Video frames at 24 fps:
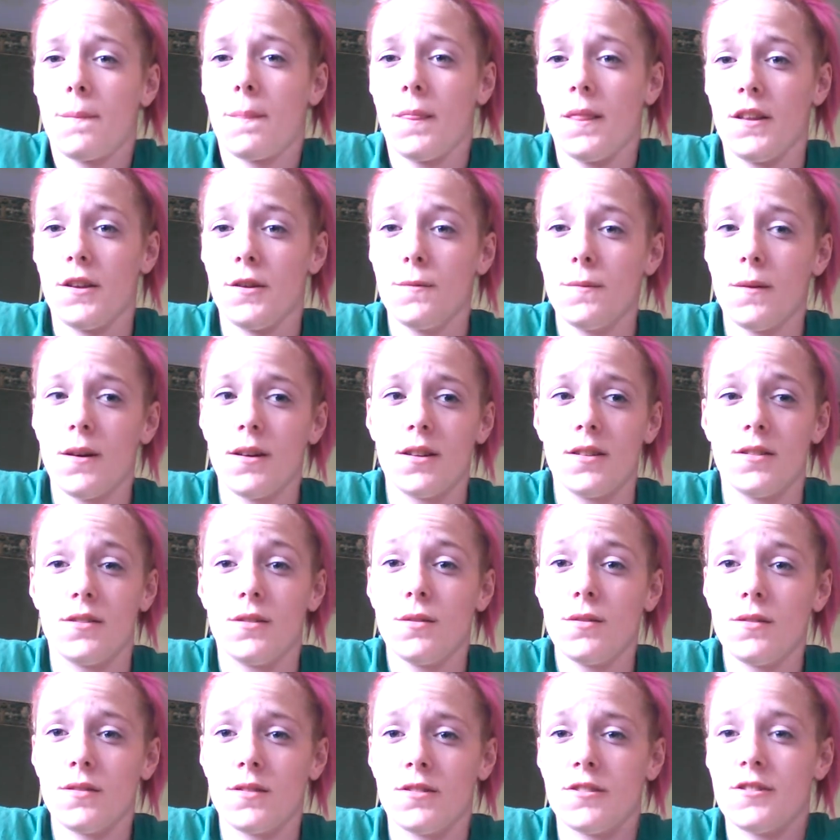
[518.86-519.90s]
you want to
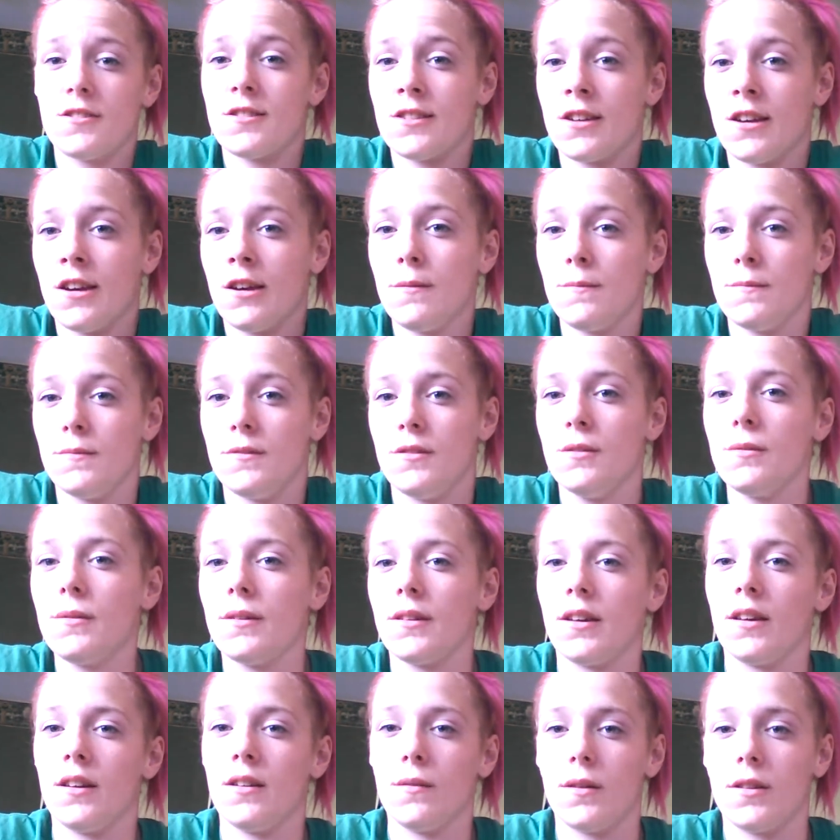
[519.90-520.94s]
do it, then just keep
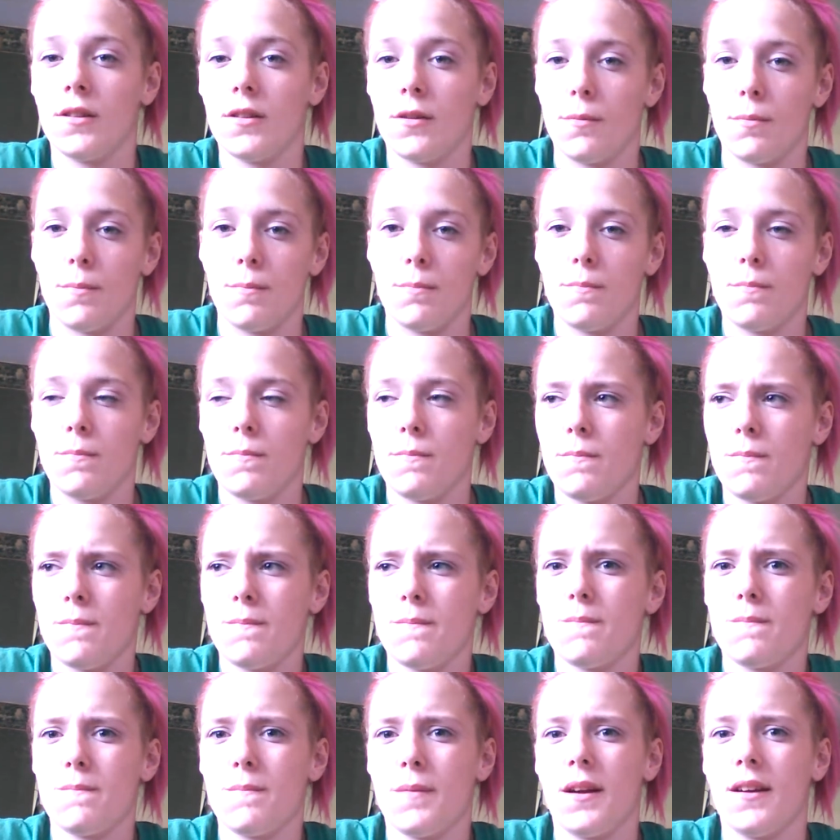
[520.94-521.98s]
doing it, whether your
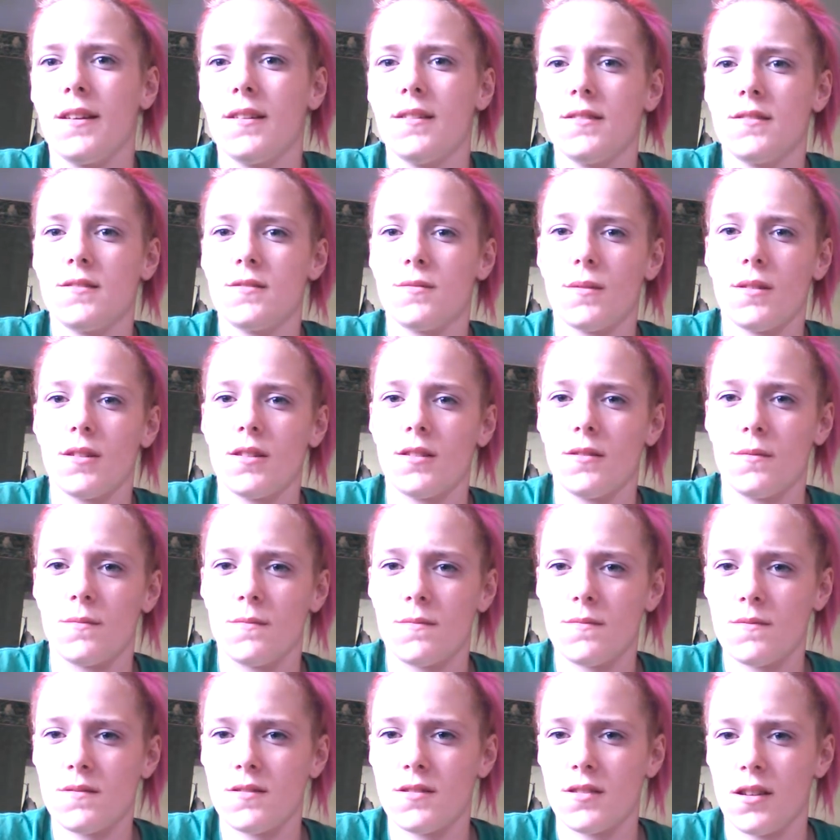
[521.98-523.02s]
parents want to
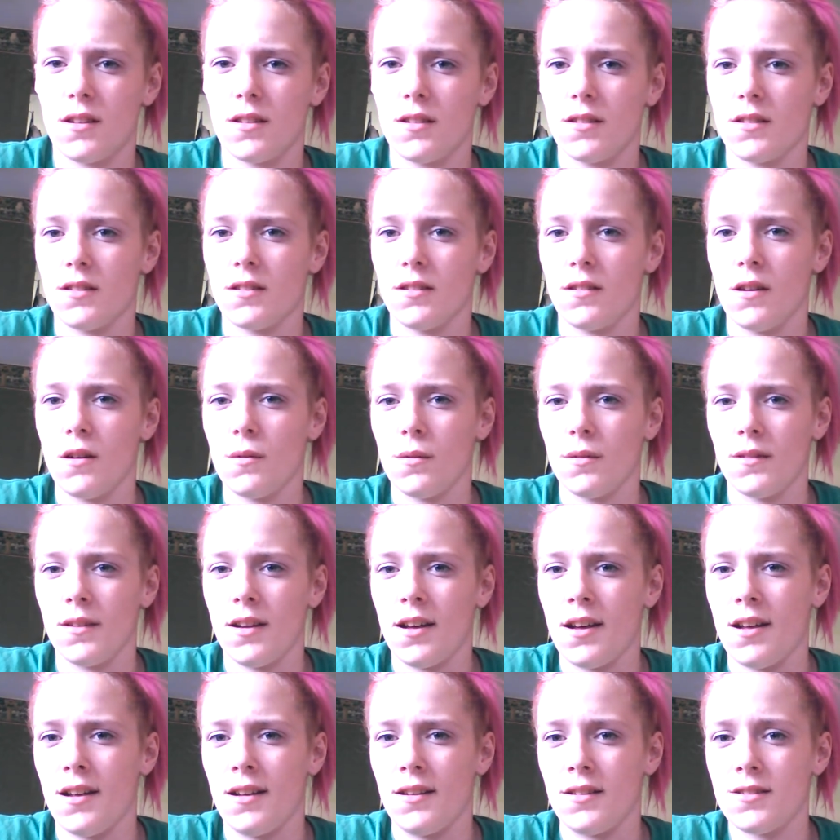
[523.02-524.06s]
tell you no or
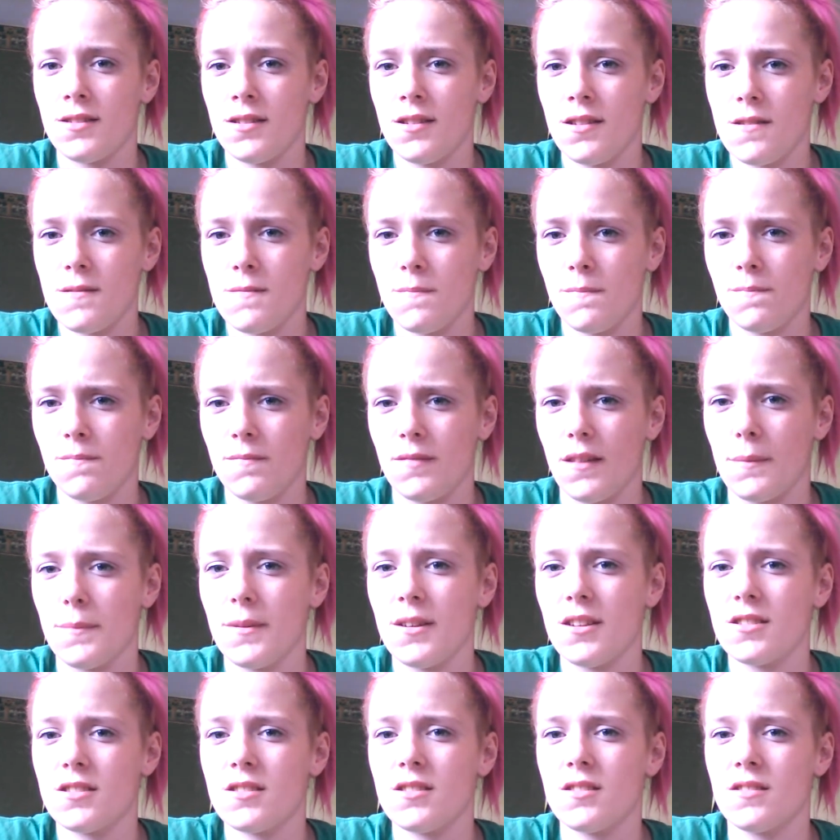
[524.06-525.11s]
not. I
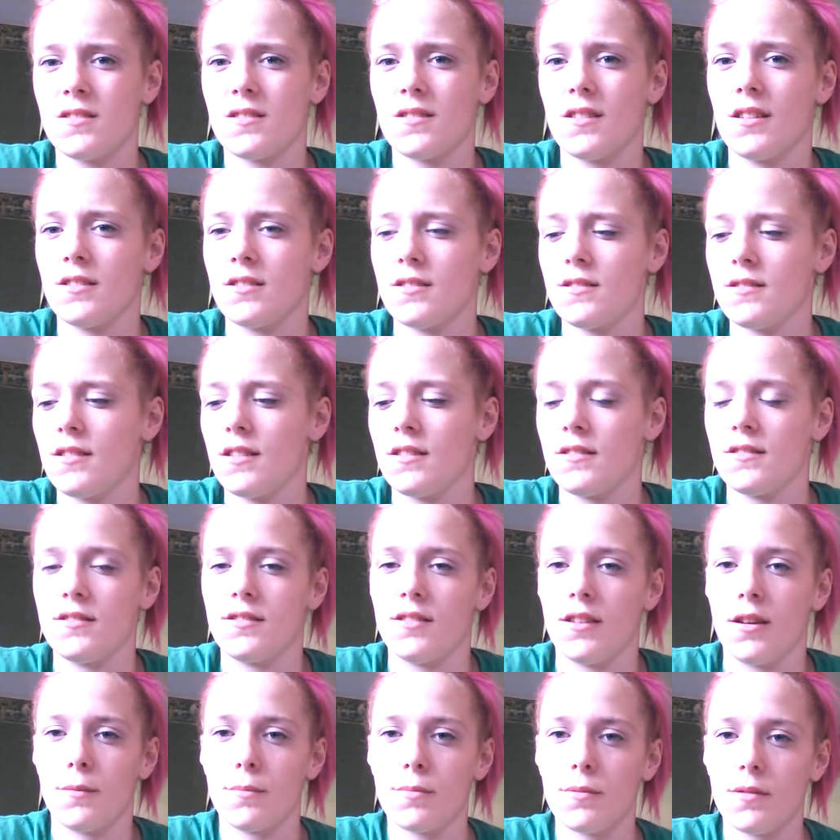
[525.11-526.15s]
mean, it's
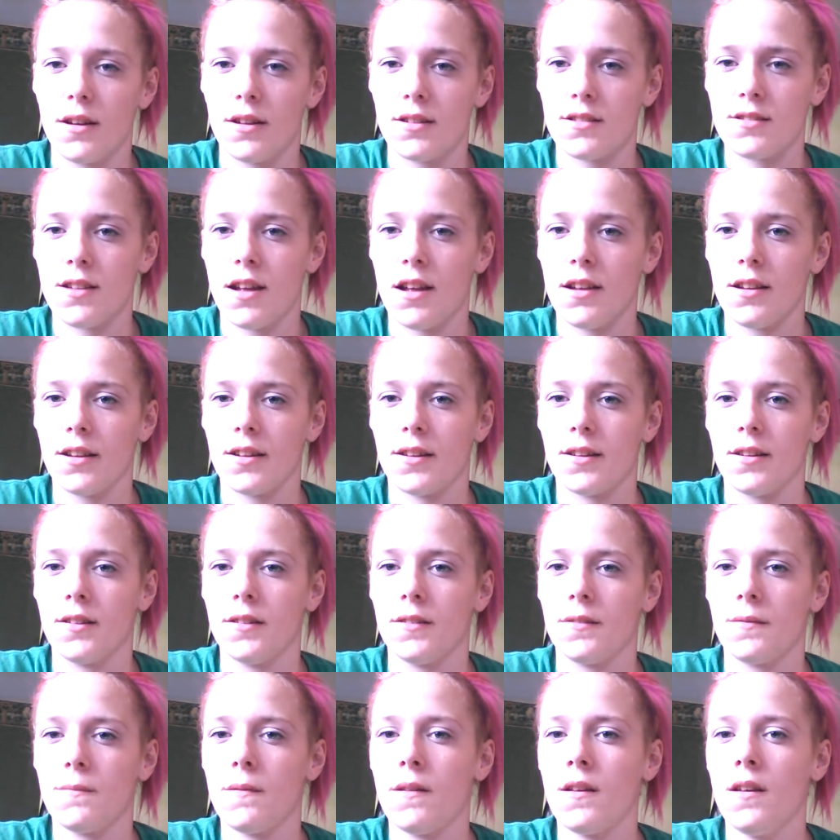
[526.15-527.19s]
dip. It's not like
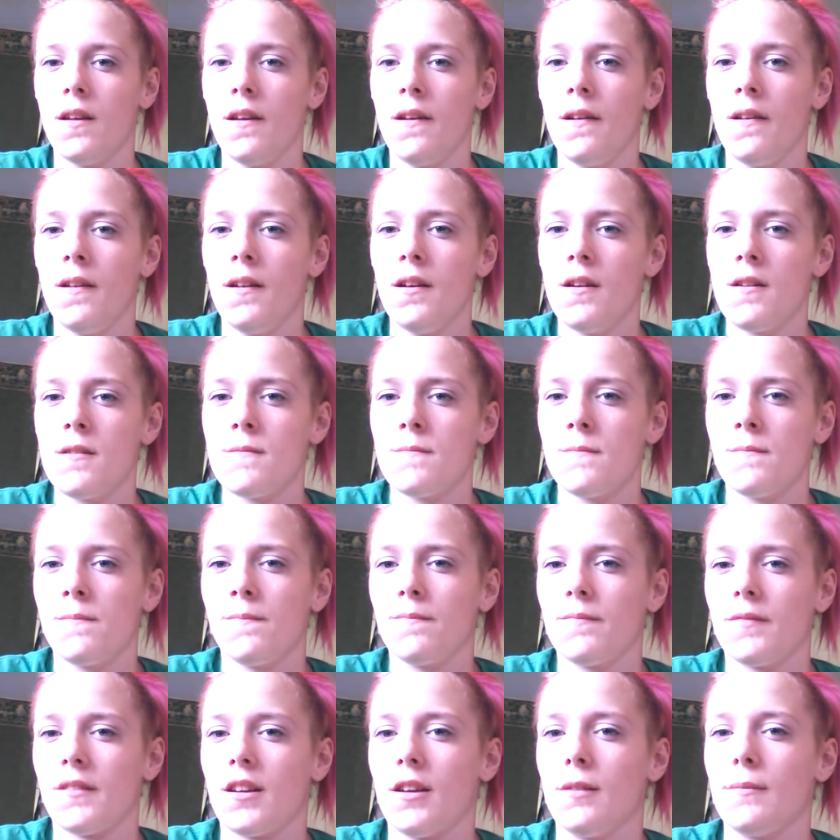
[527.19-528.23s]
you're
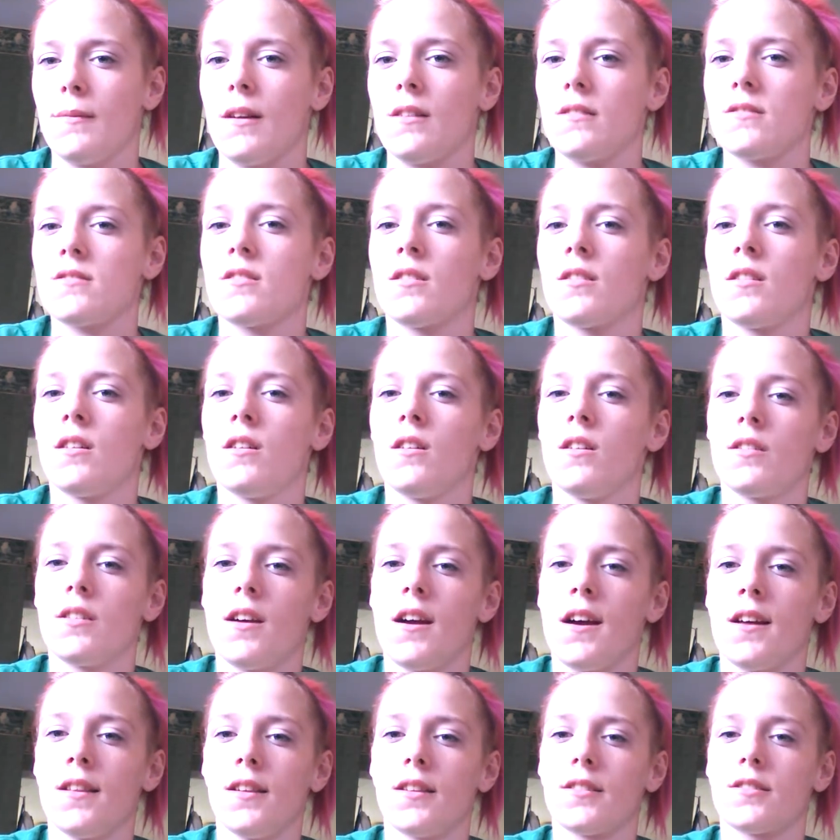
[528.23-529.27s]
coming out and saying, oh
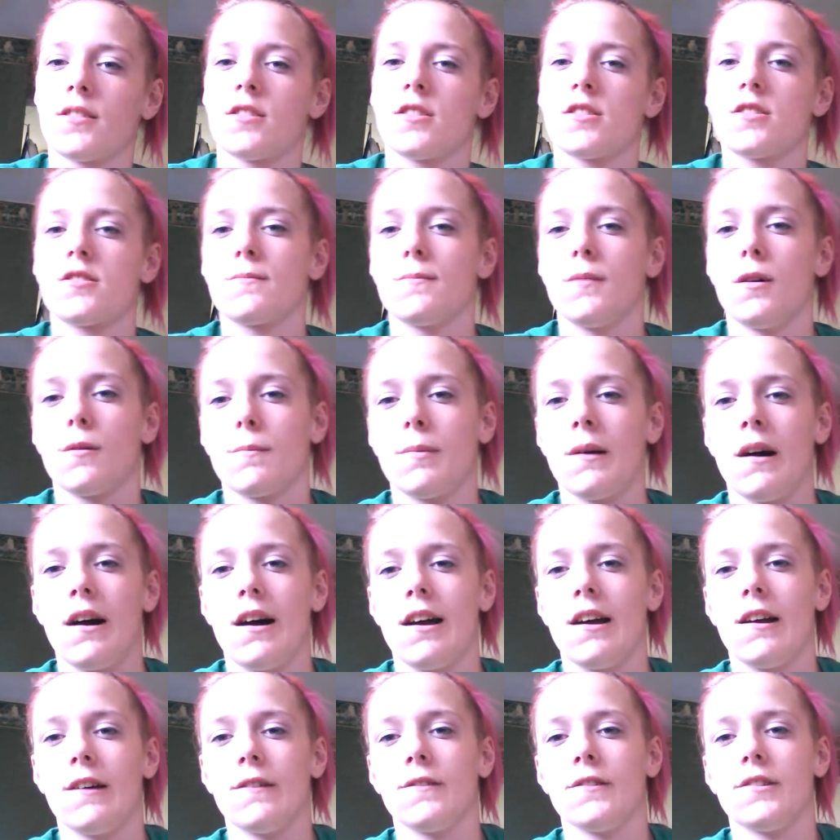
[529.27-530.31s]
yeah, I like to smoke
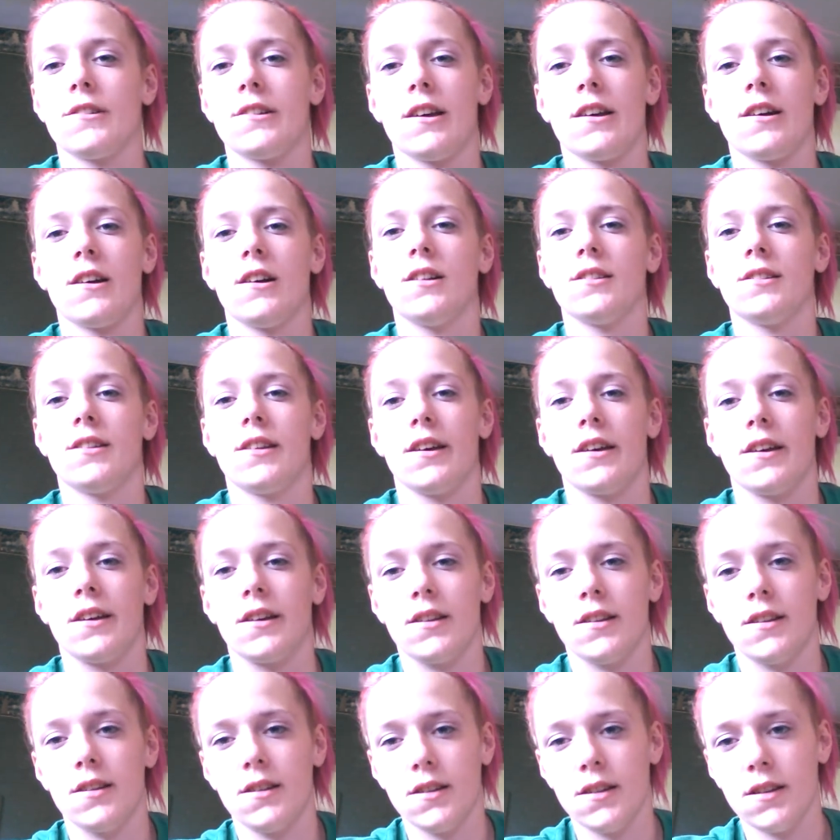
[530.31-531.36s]
pot every day, all day.
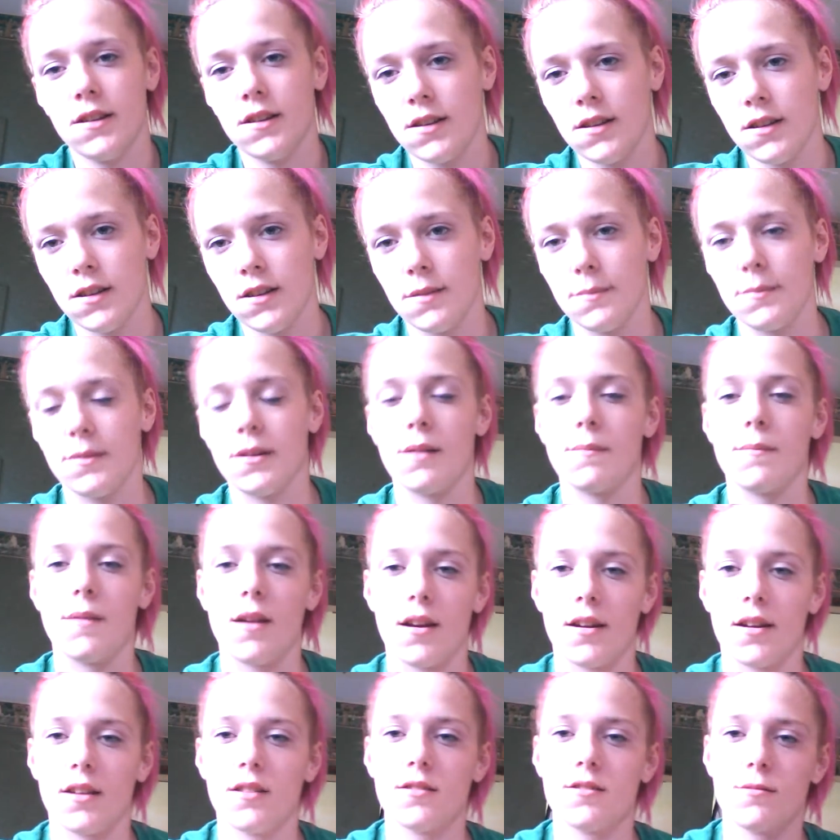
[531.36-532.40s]
I mean, I'm
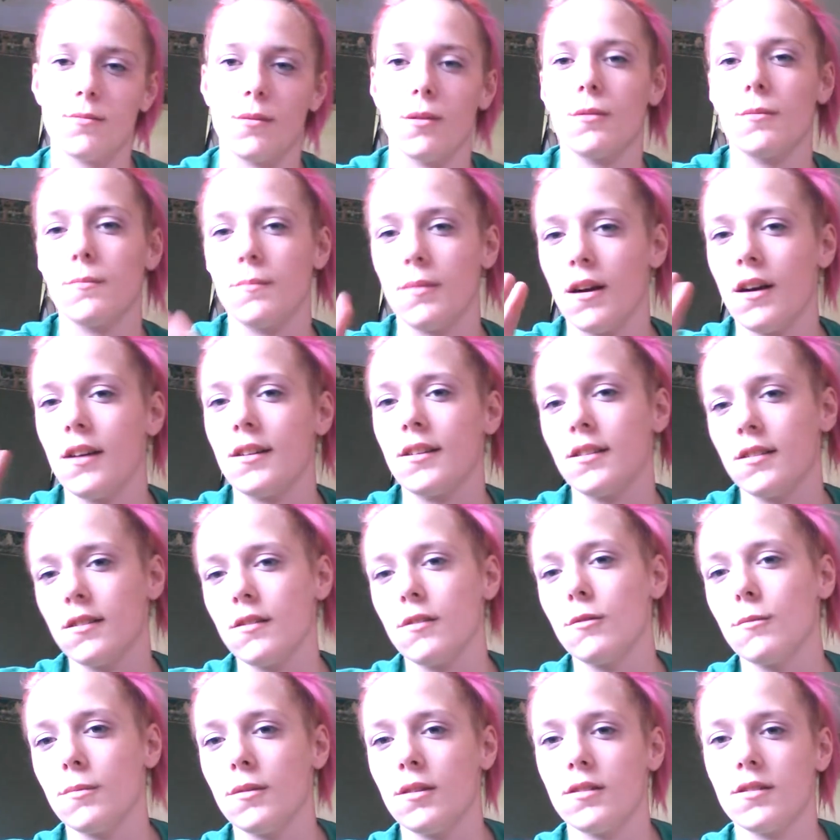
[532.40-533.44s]
not against smoking pot
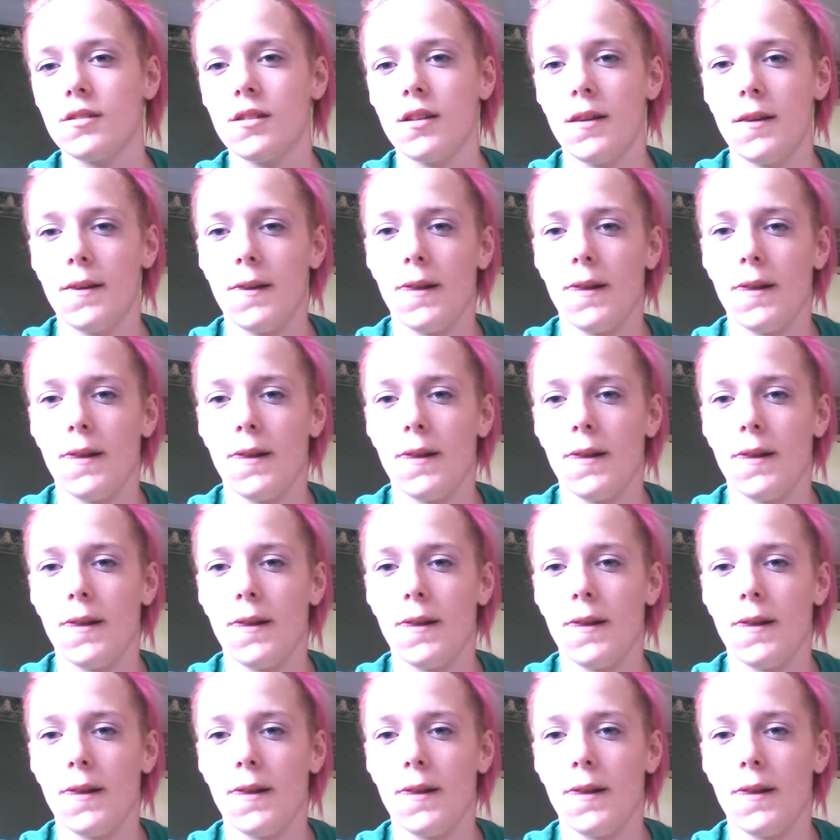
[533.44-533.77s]
either, but